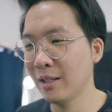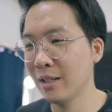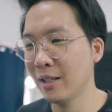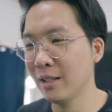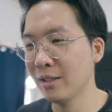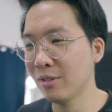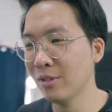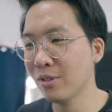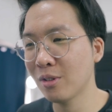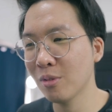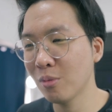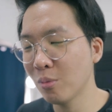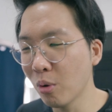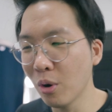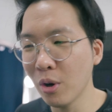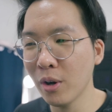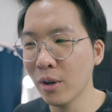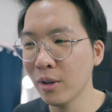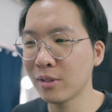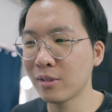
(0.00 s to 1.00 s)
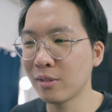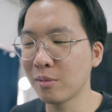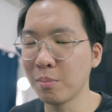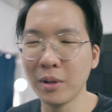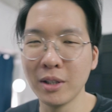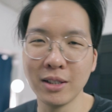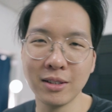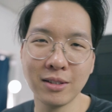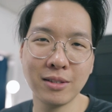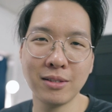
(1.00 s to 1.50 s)
It's not the worst, but
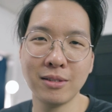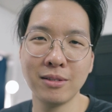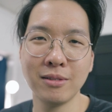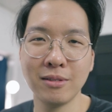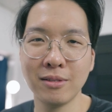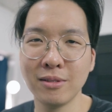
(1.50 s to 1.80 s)
it's